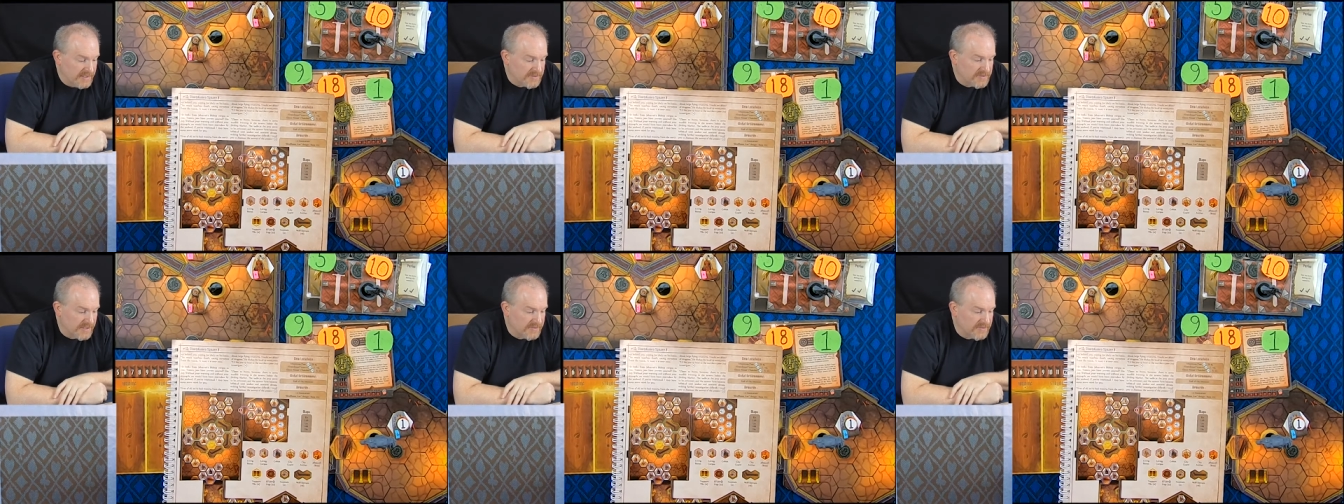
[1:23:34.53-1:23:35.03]
He
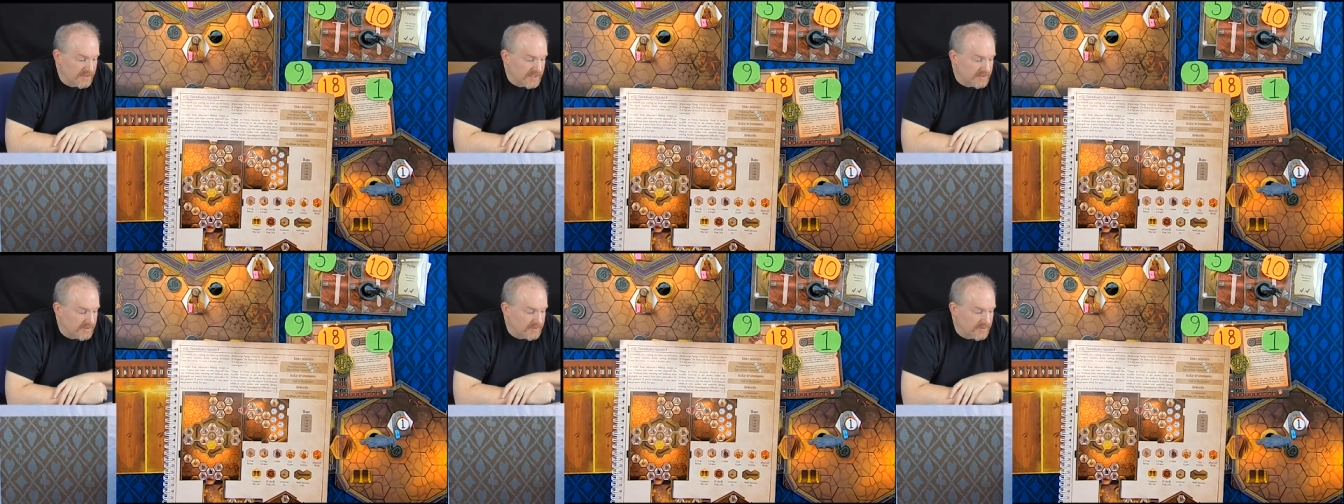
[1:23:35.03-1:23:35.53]
shakes his
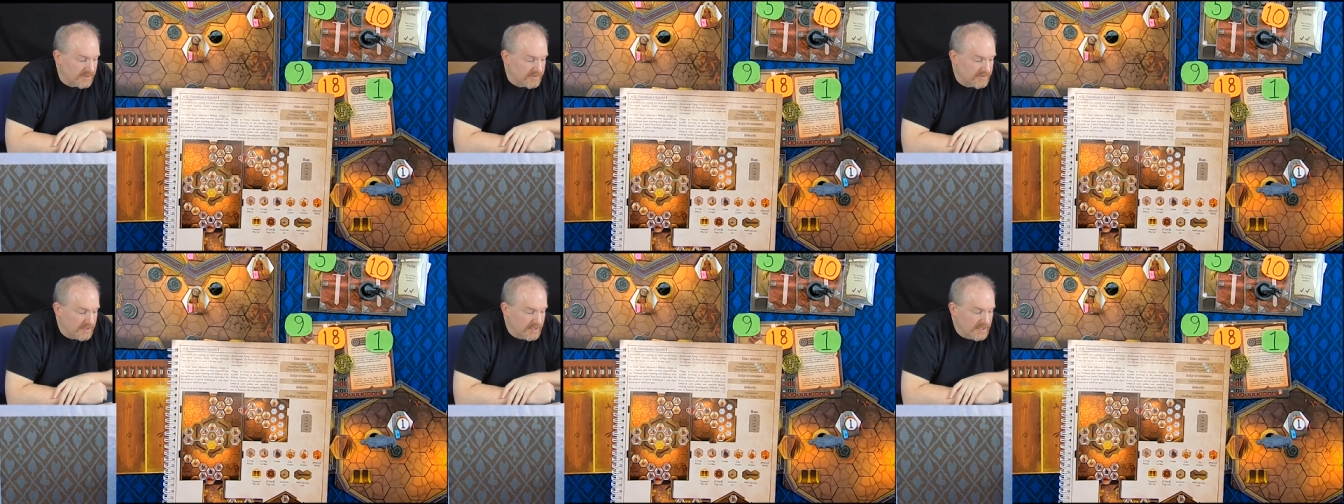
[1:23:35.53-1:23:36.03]
head in
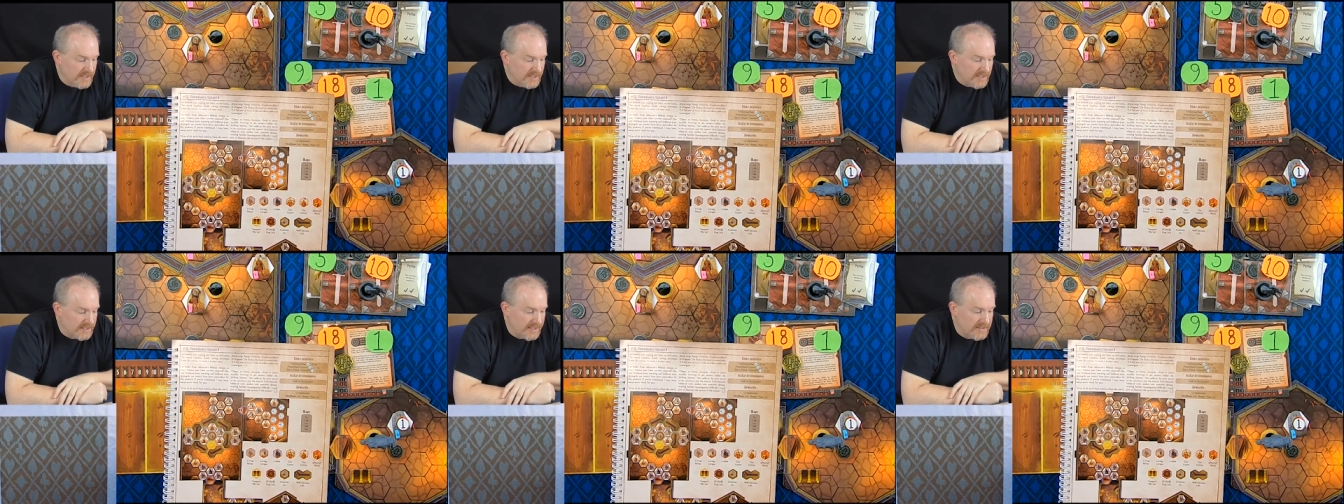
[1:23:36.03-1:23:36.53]
annoyance.
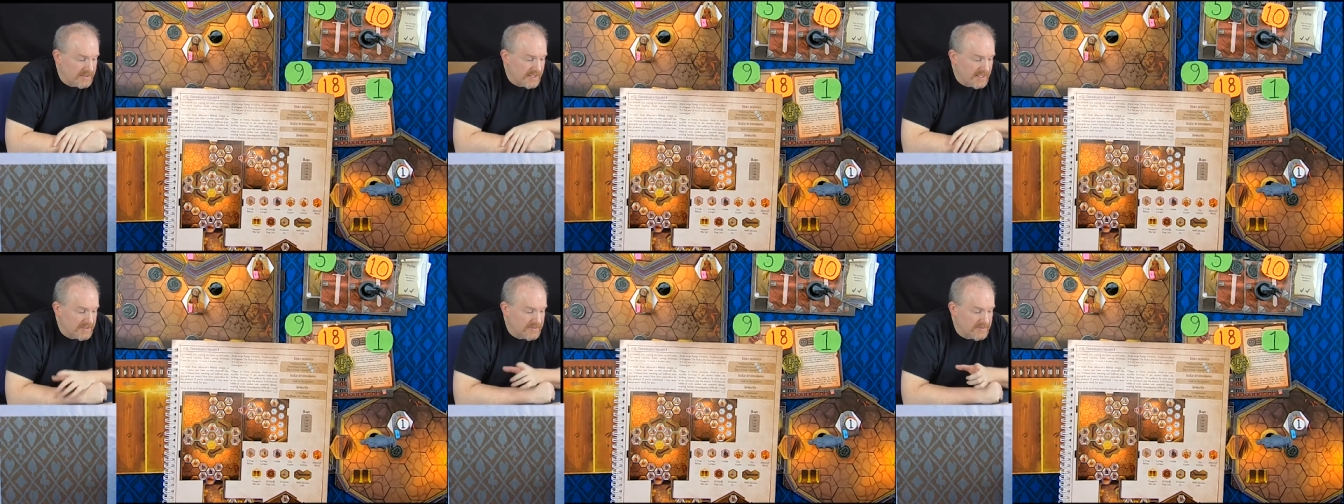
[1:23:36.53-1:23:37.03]
I'd like you to
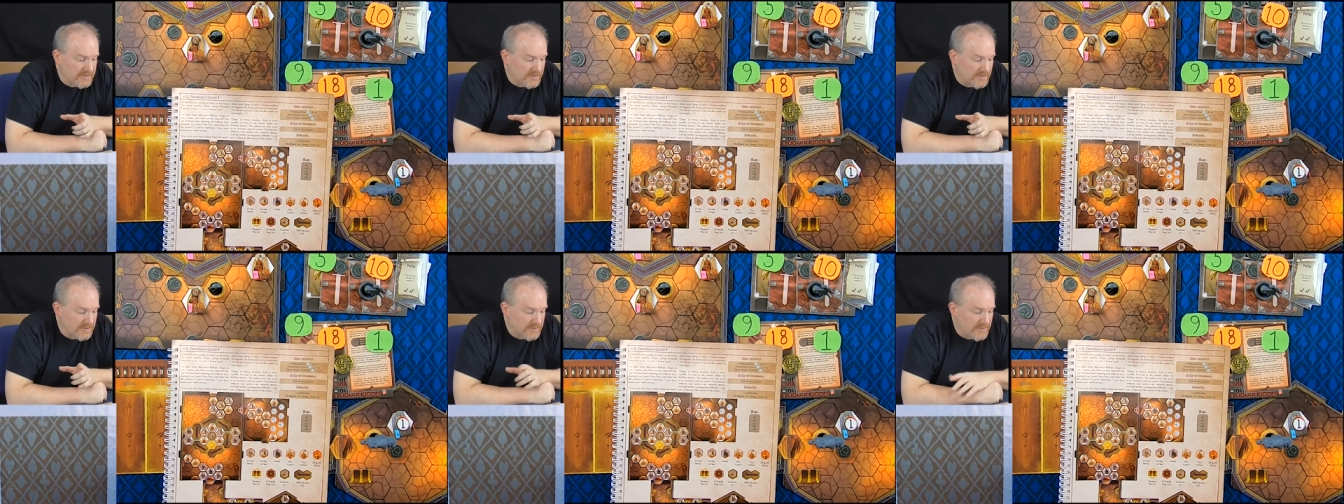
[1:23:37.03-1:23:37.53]
head to the
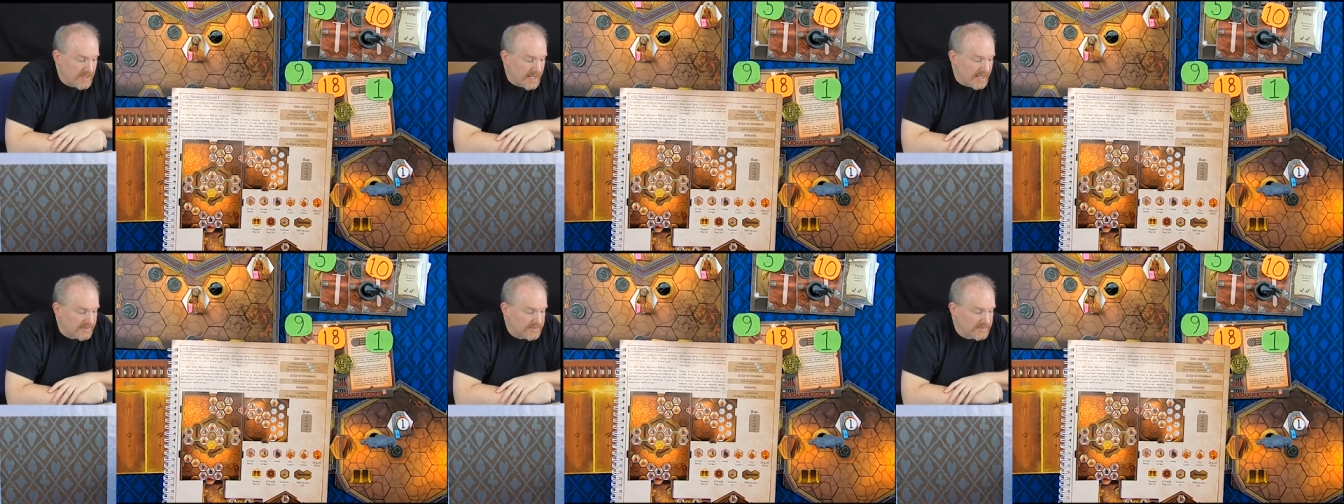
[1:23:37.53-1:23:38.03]
northern
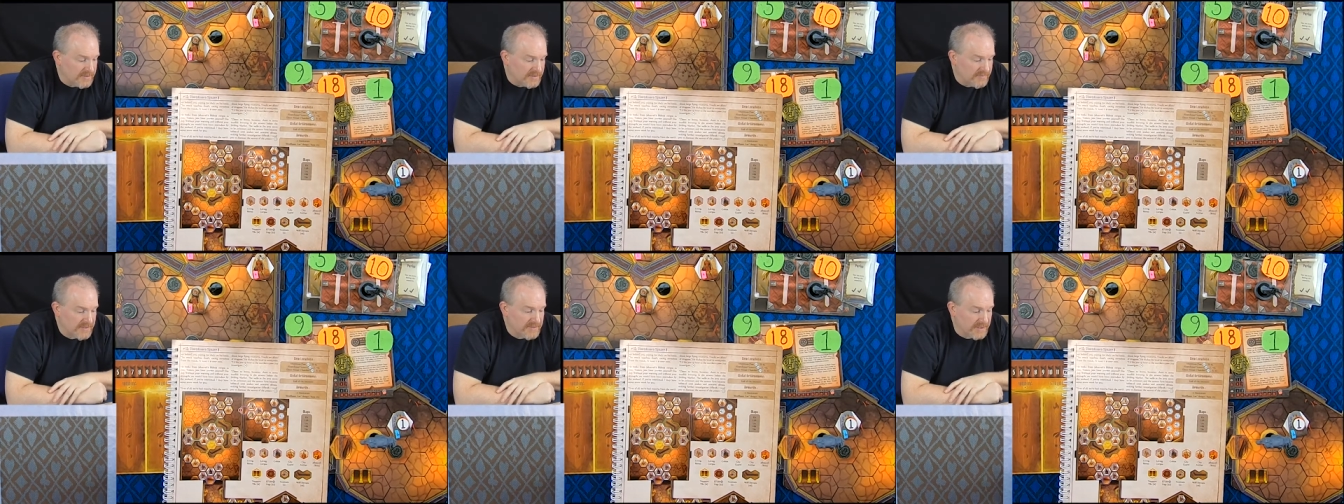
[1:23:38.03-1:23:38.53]
pass and
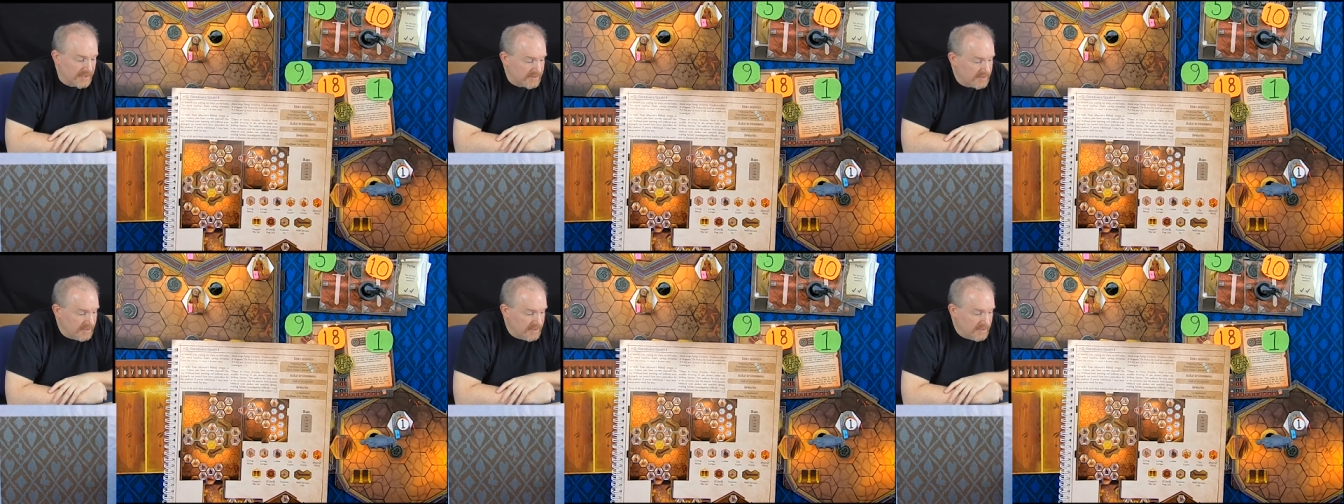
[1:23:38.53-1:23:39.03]
investigate.